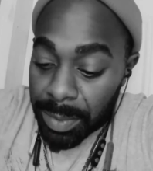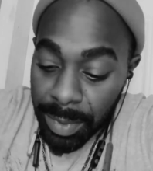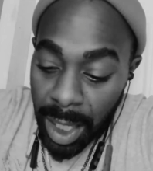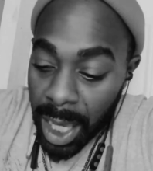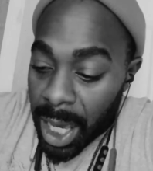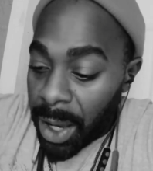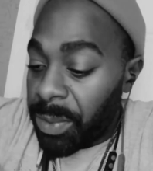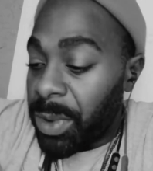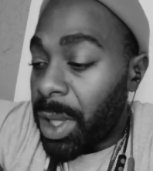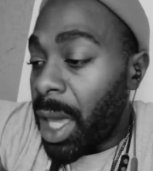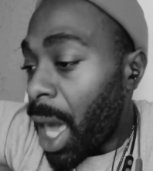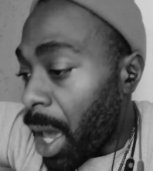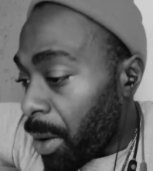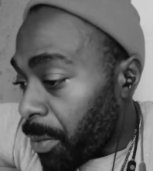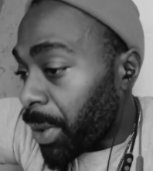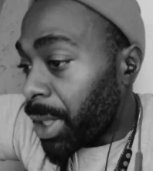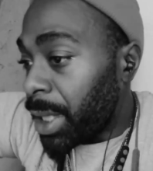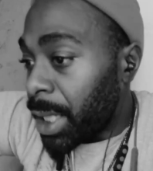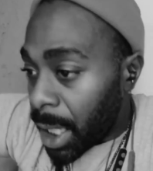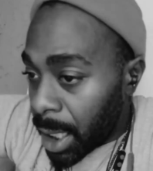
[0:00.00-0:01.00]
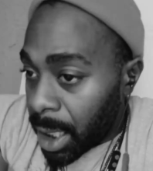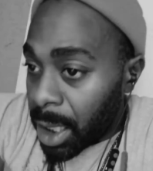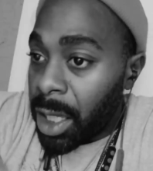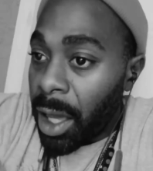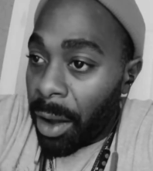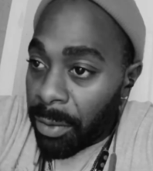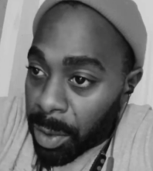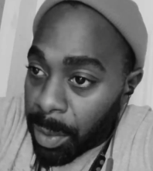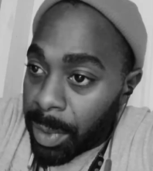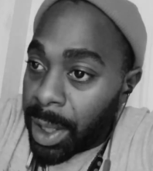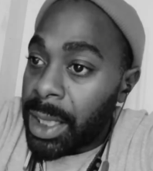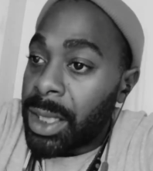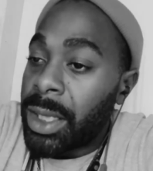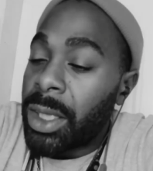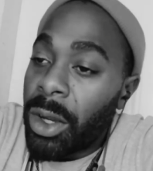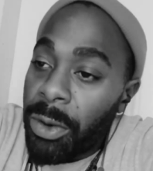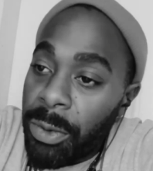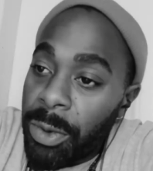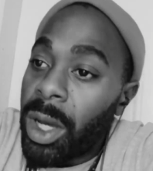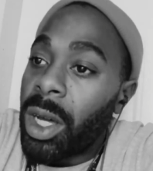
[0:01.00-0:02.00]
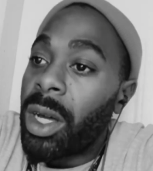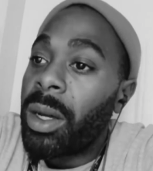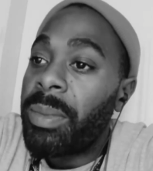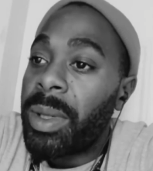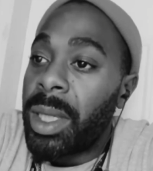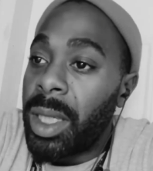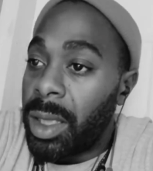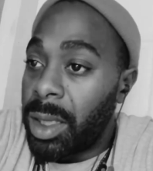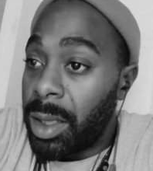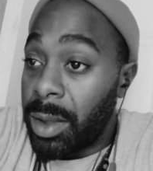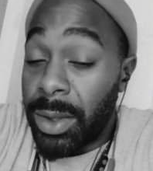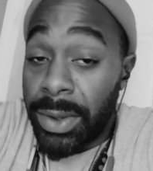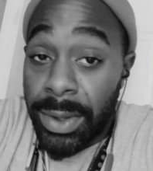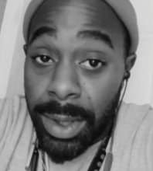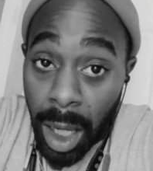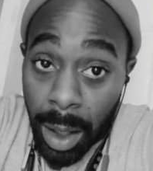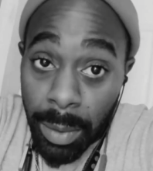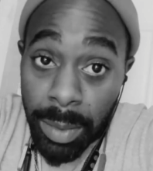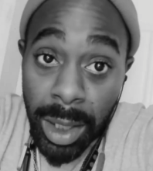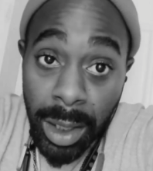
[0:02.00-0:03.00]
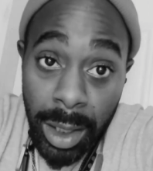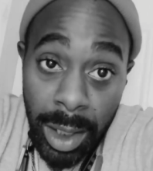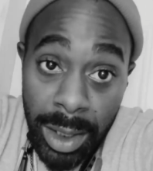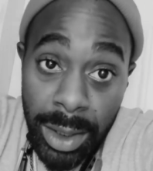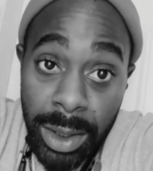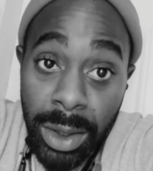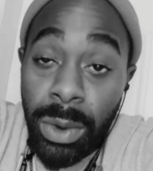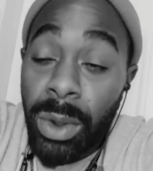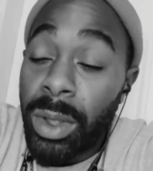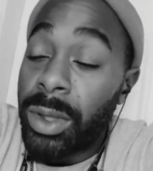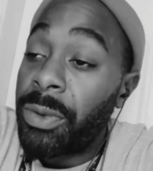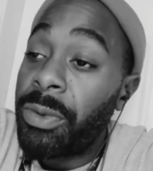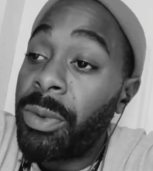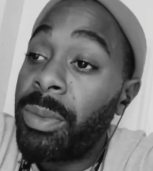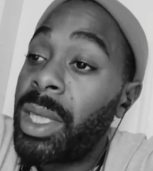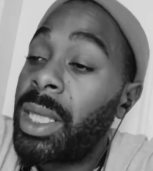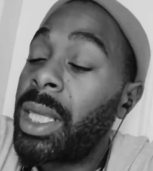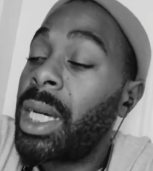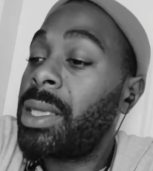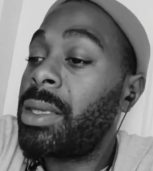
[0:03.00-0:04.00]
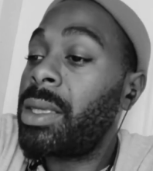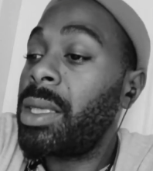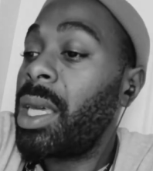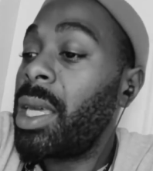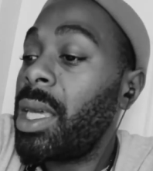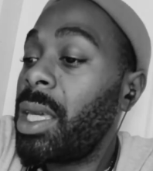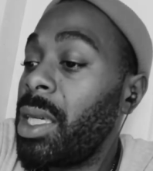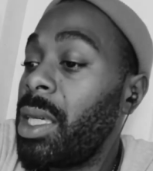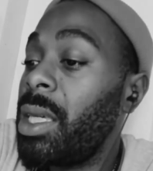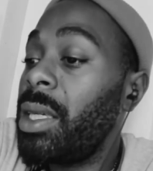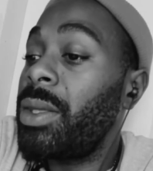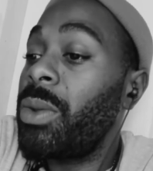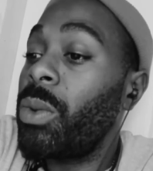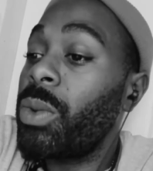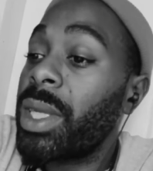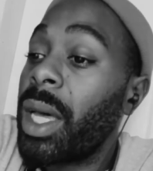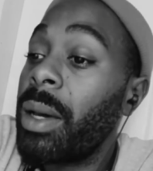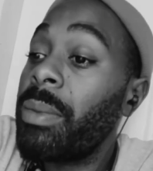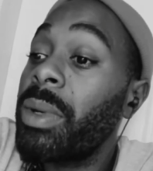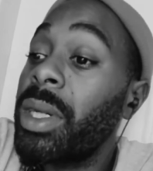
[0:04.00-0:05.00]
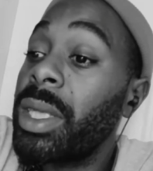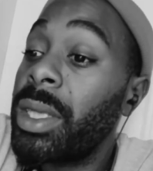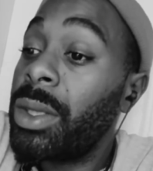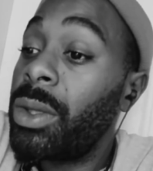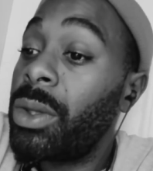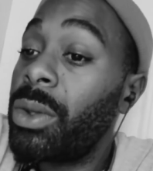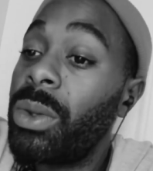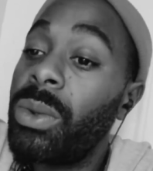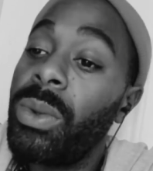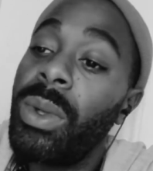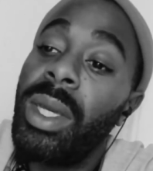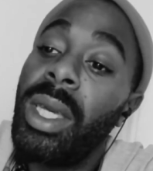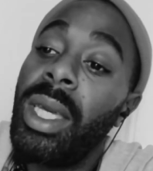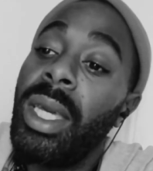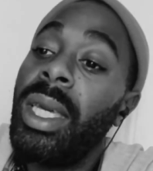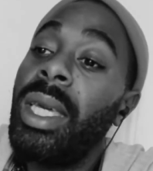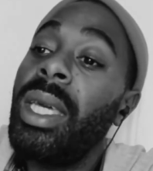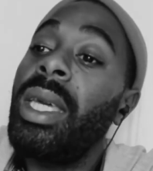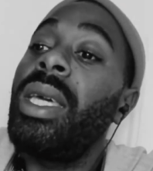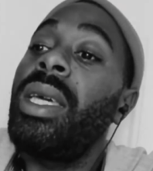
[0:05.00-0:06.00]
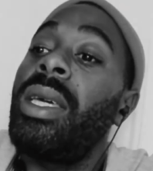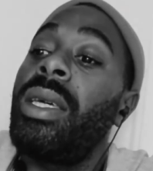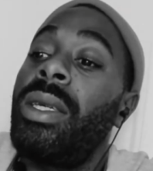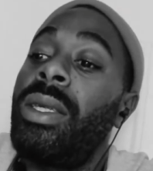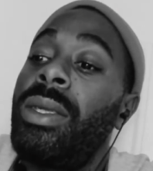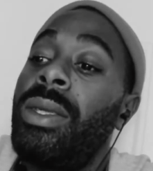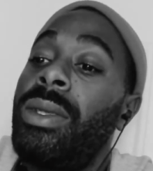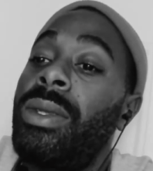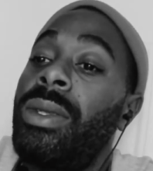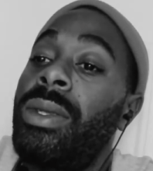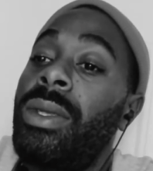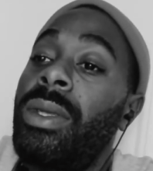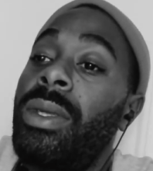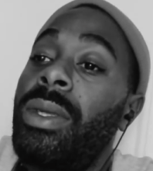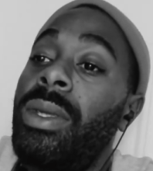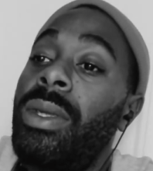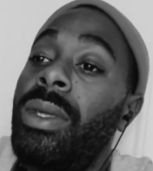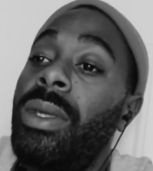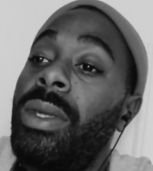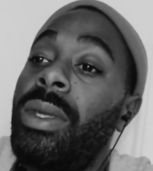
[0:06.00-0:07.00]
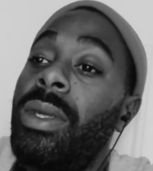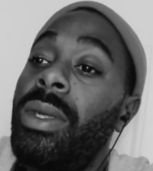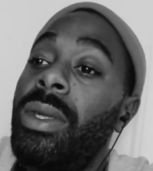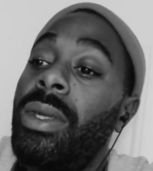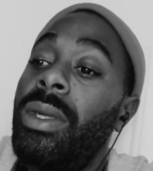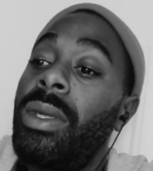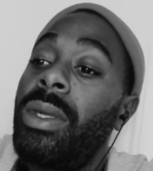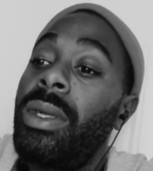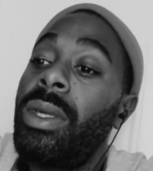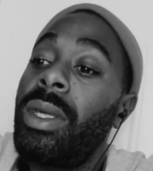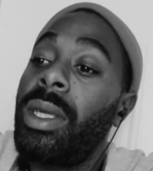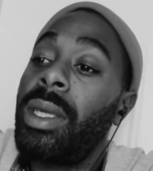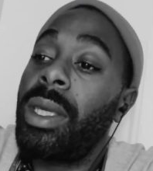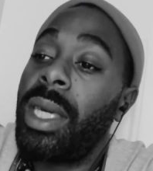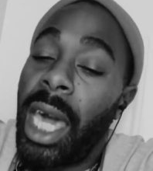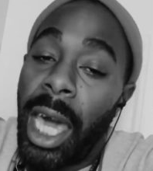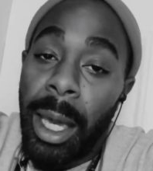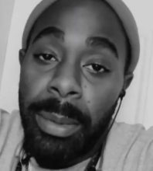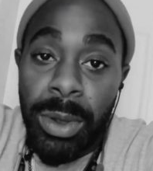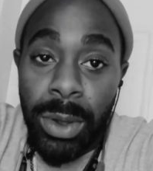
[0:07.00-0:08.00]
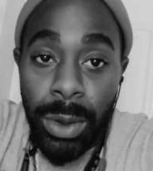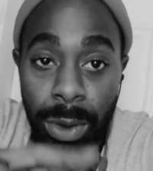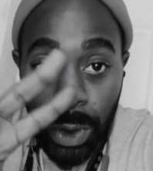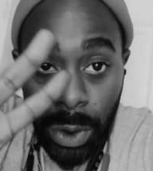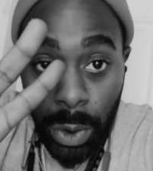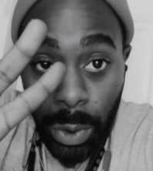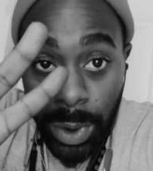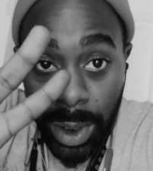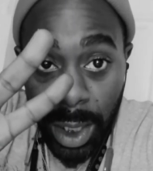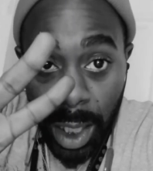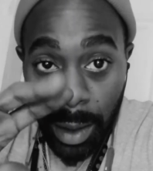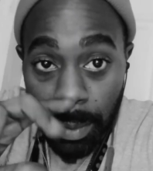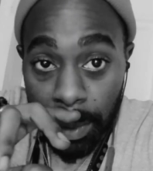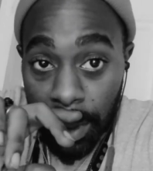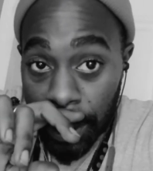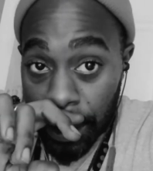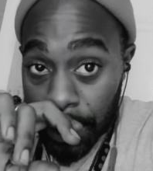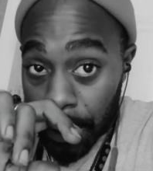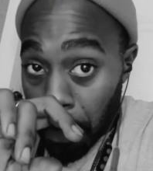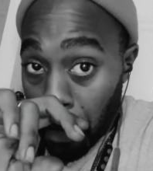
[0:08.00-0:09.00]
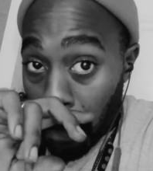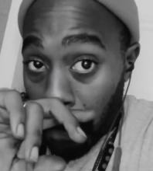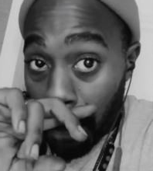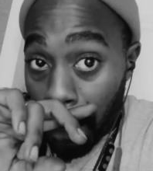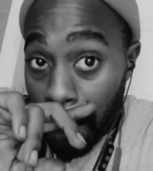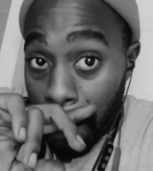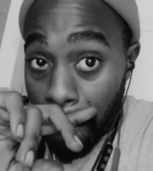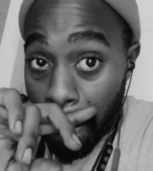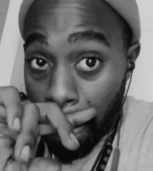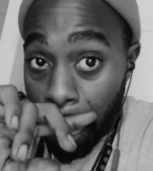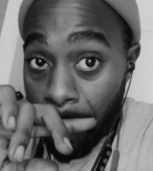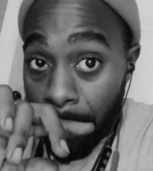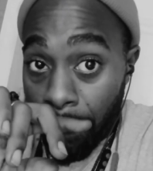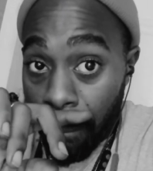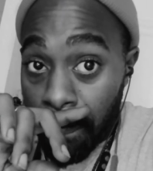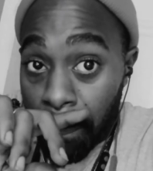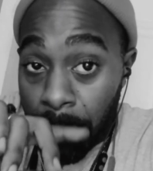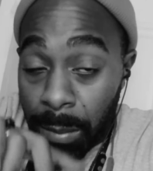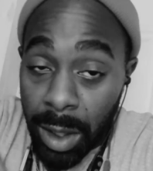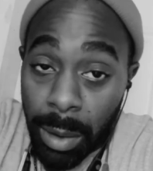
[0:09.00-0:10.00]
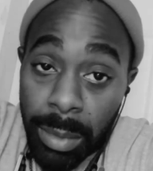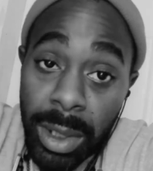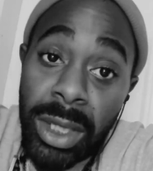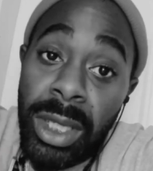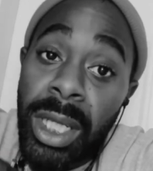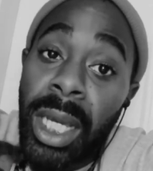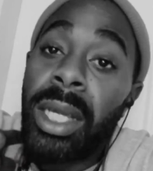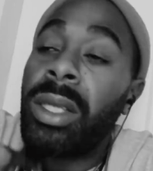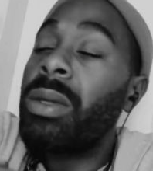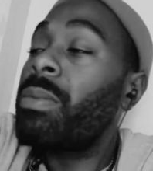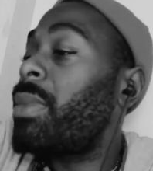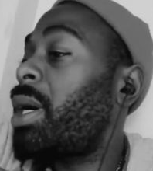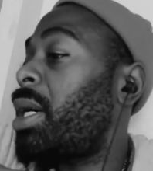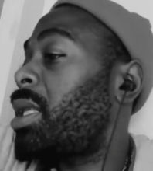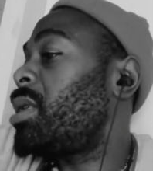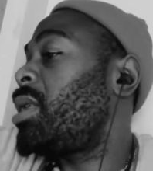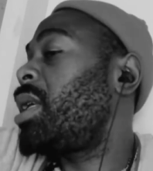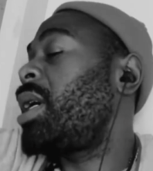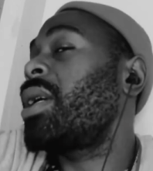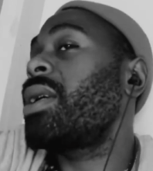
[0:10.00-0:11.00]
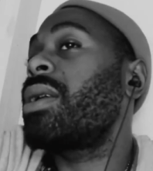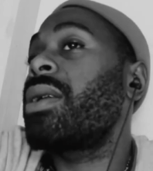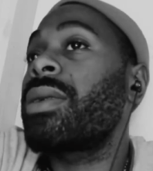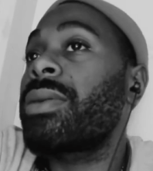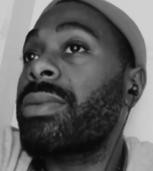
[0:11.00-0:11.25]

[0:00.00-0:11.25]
have to every day cover myself up in zombie guts in order for me not to get eaten. What I'm gonna do is capture 2 zombies. I'm gonna chain them by the neck.